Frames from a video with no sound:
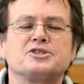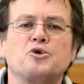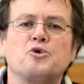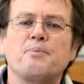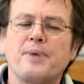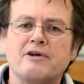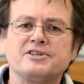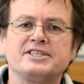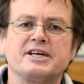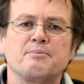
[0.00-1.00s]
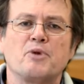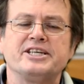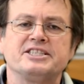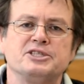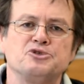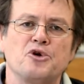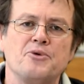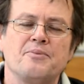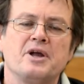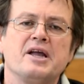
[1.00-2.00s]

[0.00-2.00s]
called parasitic mite syndrome.